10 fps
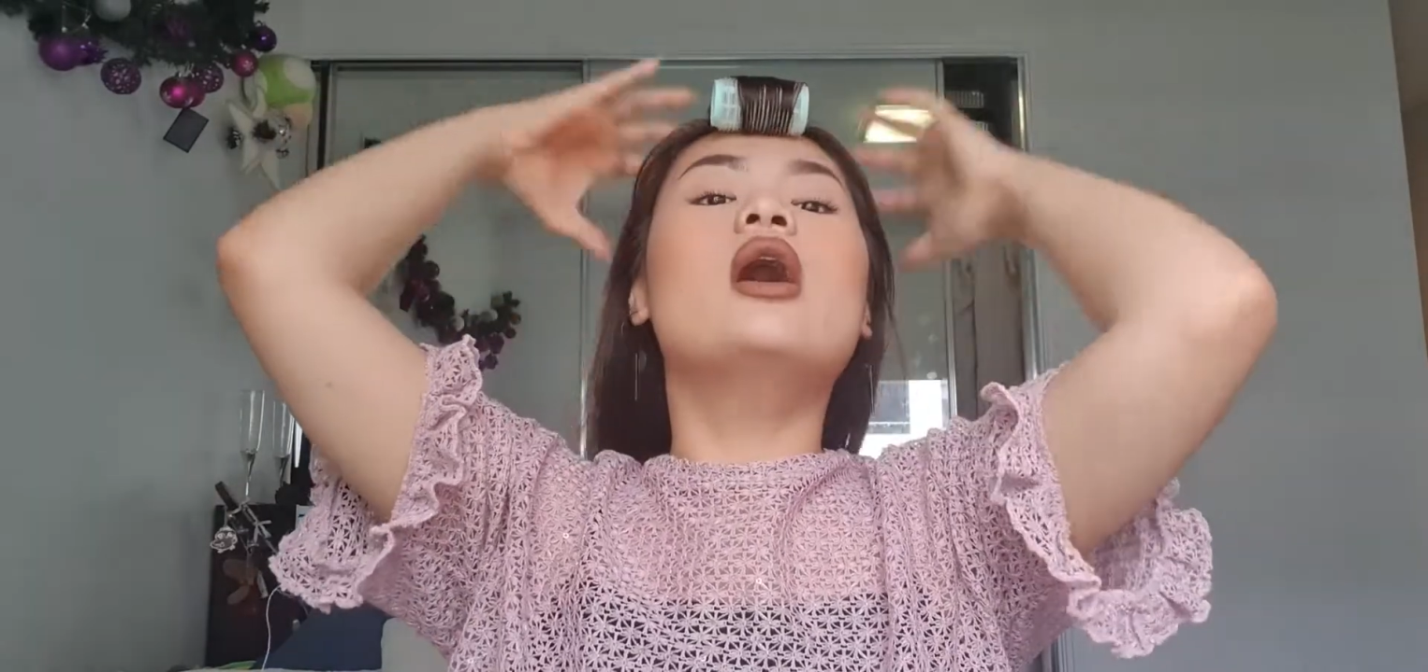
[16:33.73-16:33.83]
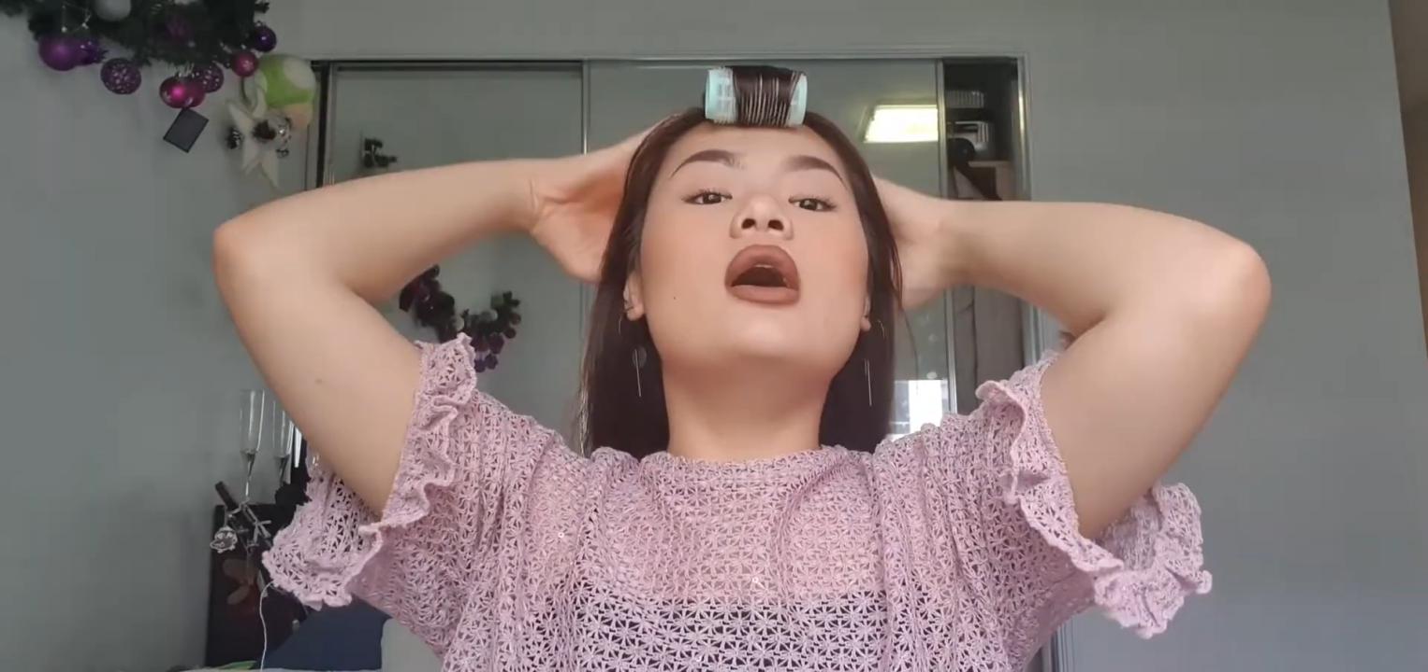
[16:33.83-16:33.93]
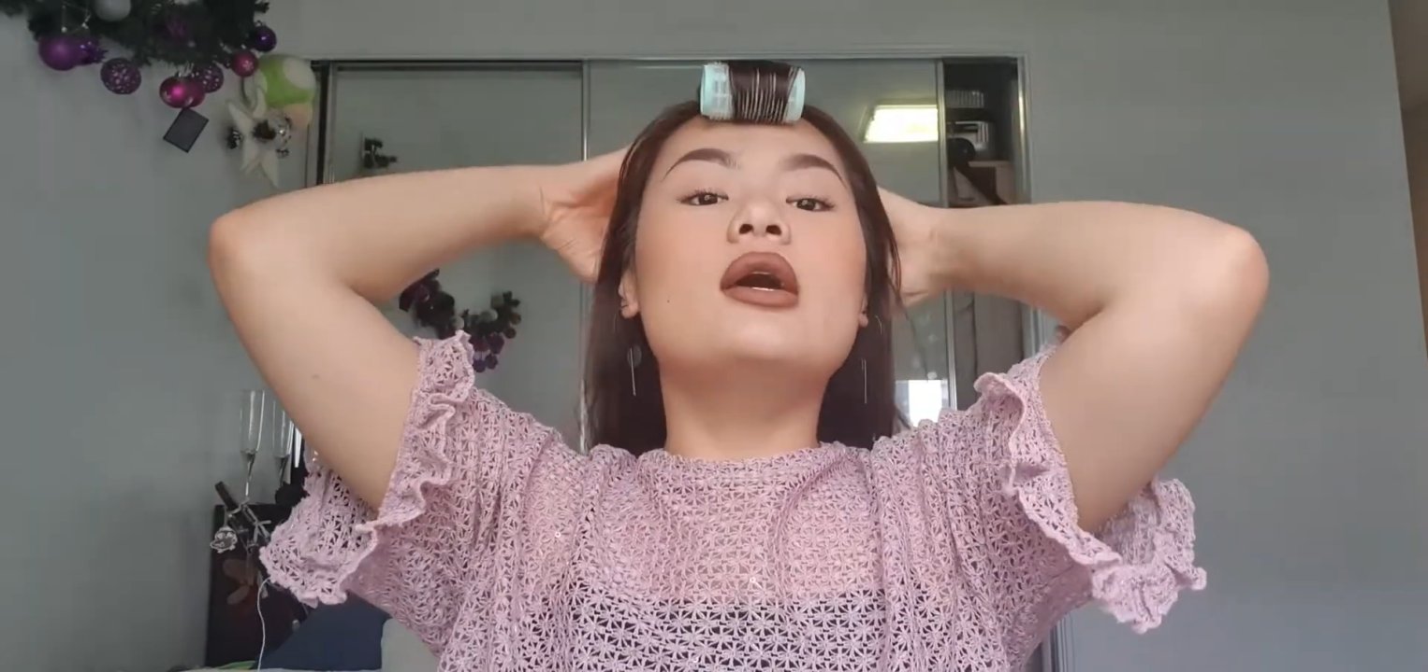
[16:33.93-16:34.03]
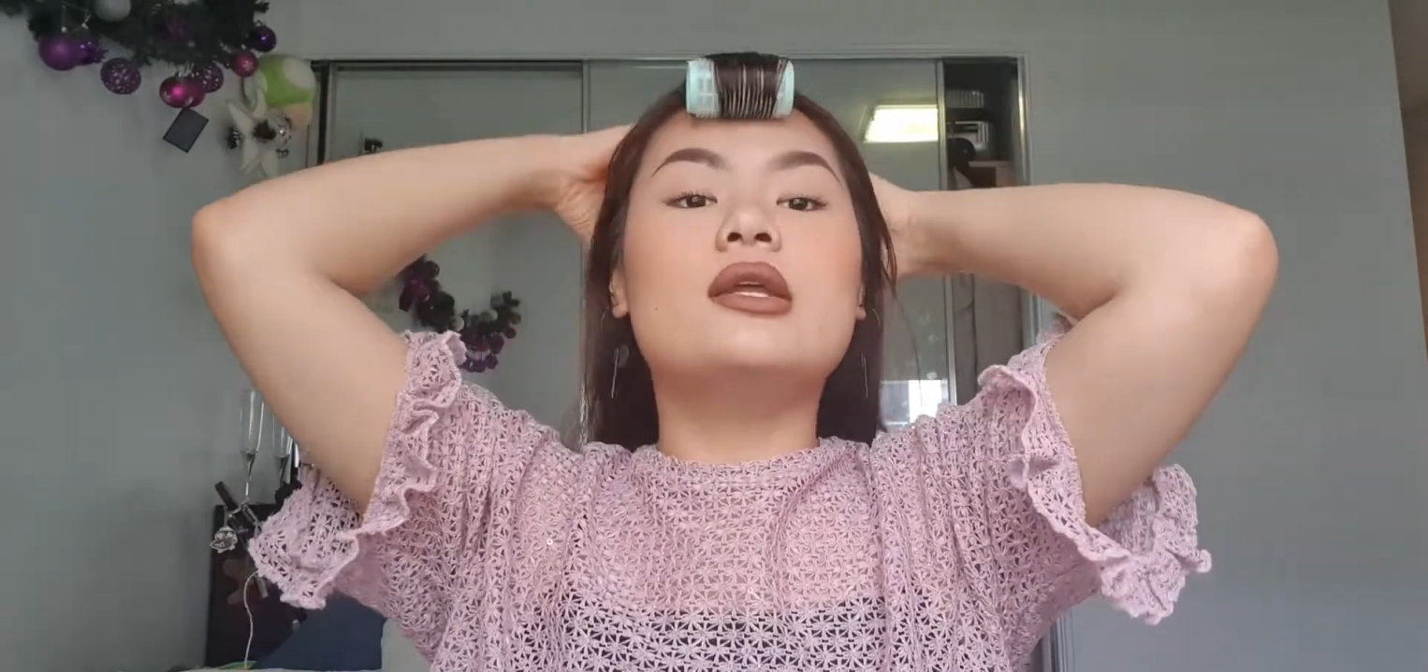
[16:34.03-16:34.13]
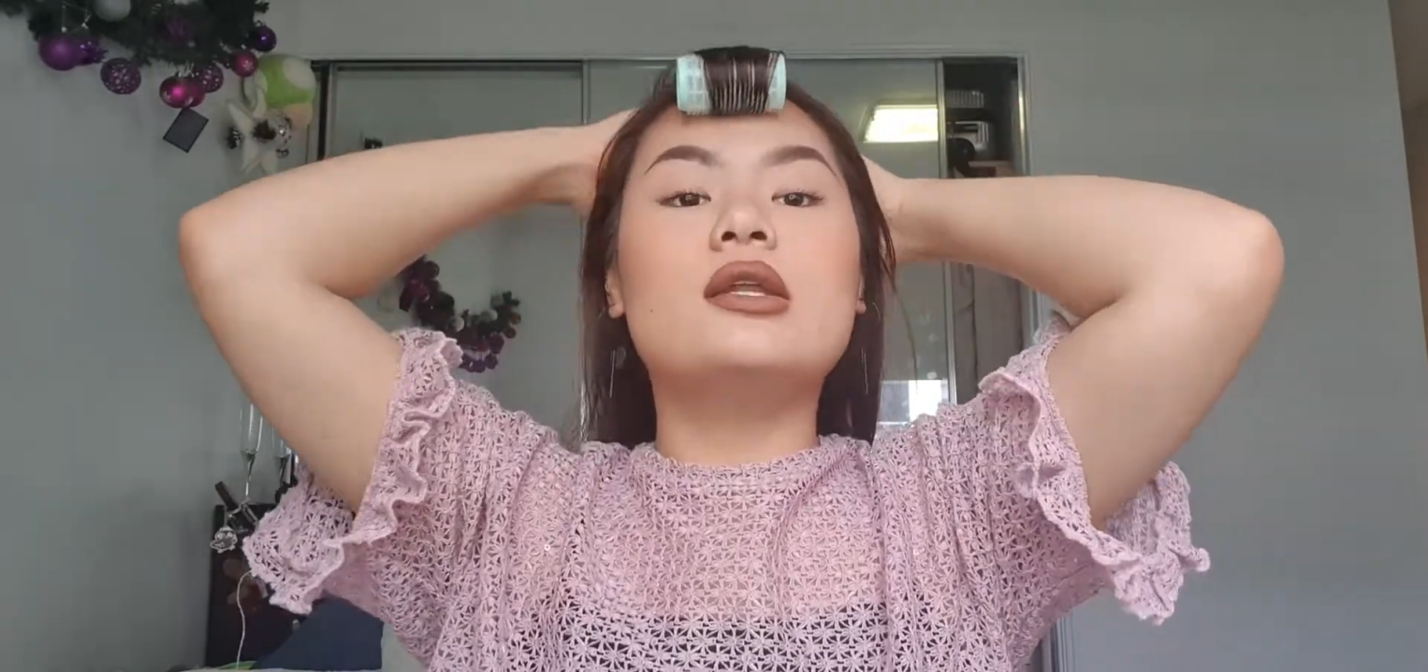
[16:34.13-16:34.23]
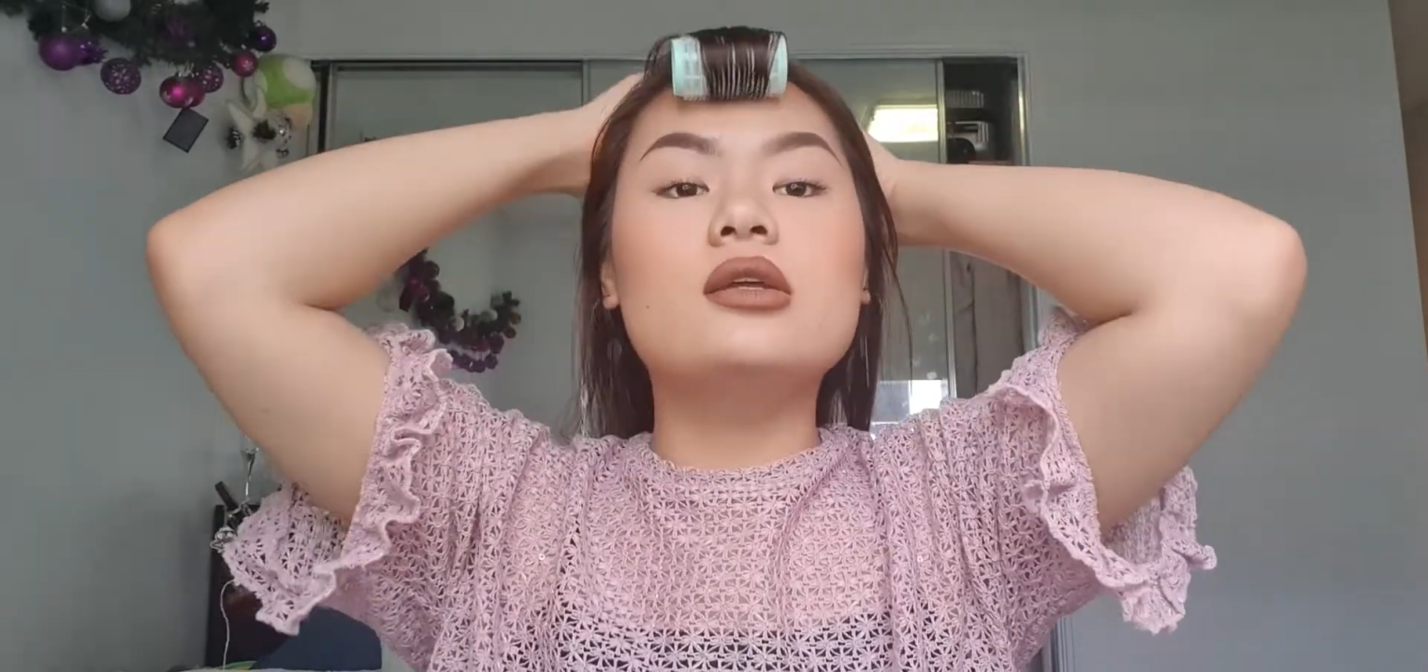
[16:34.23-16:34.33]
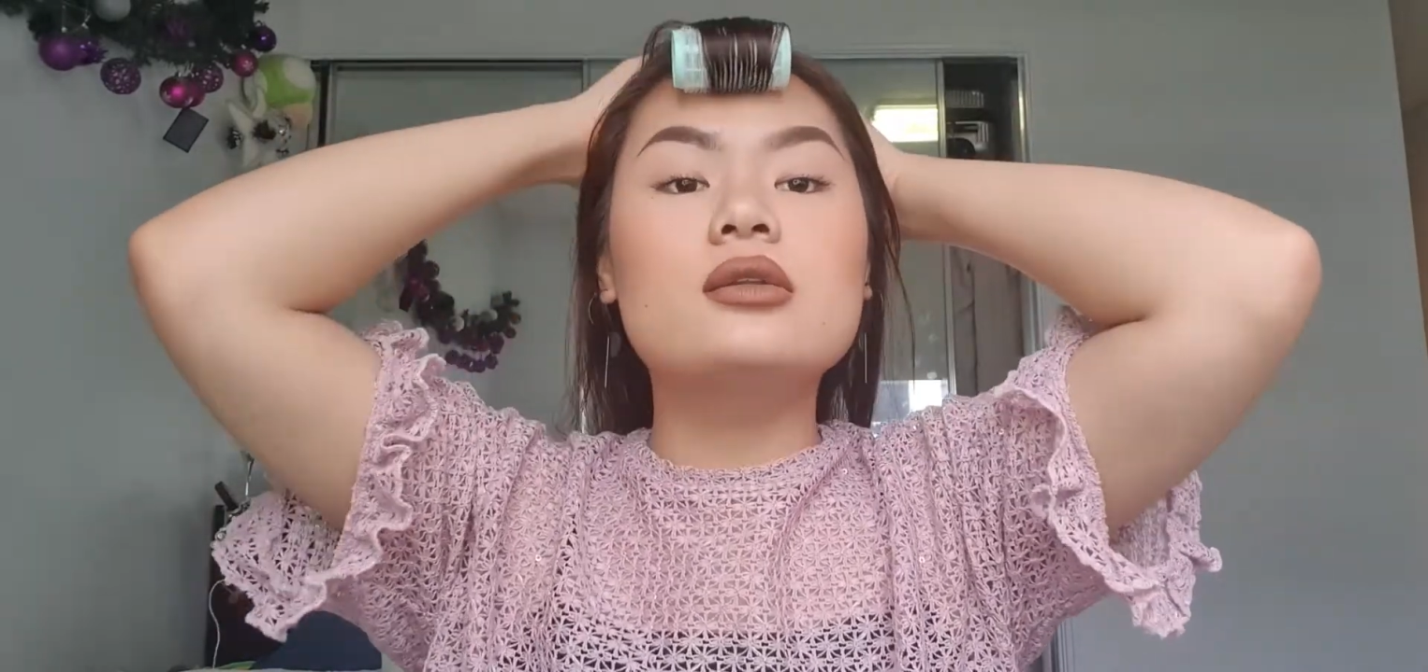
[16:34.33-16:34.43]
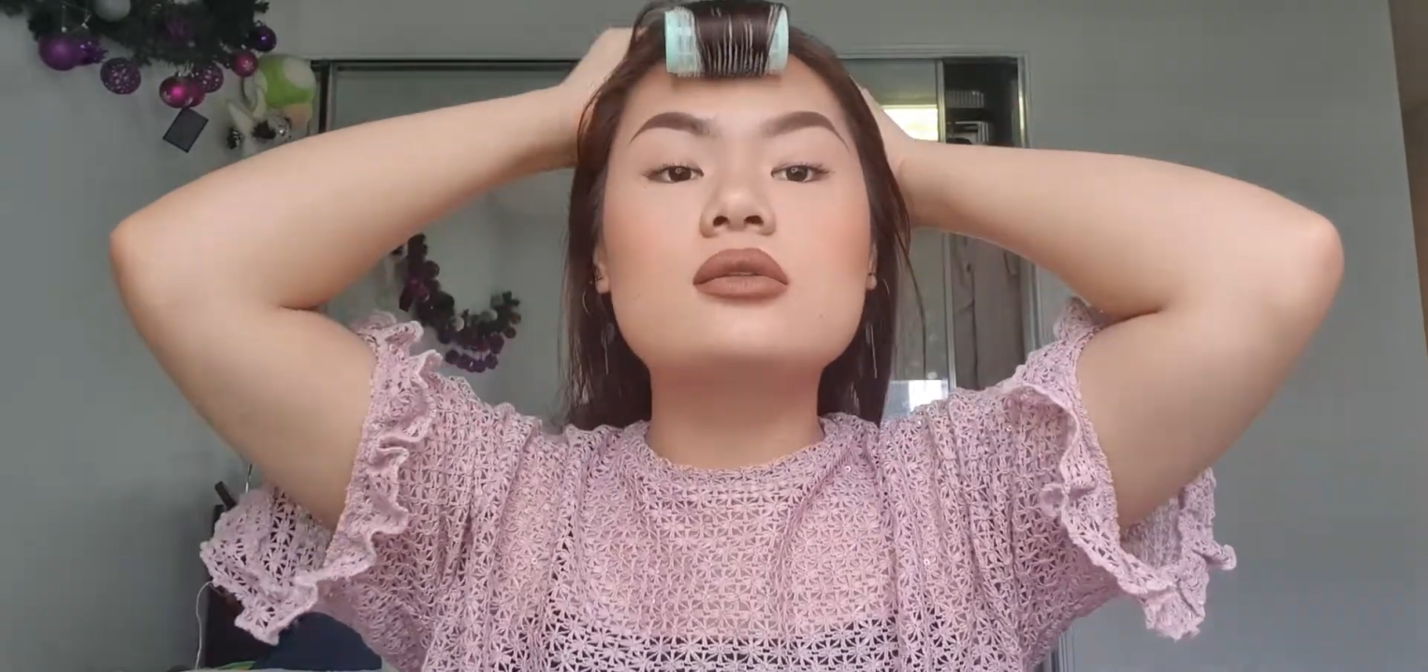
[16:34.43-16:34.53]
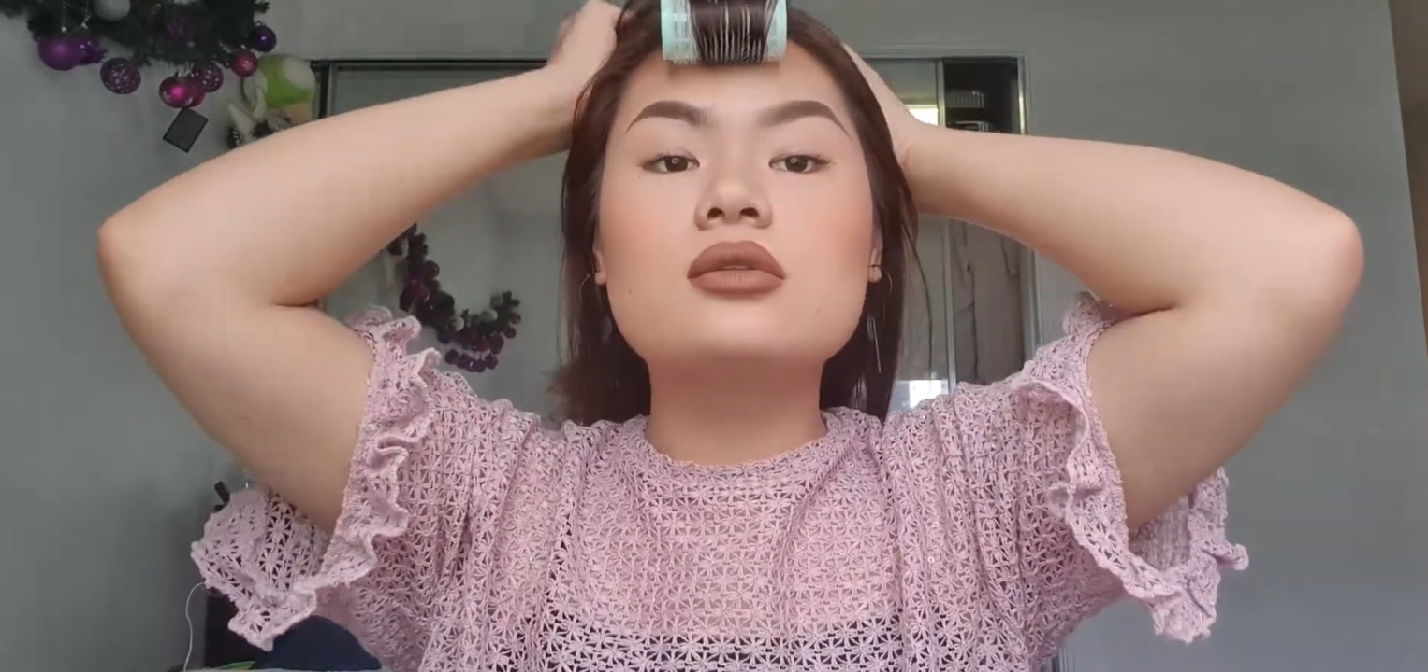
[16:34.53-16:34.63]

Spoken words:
then it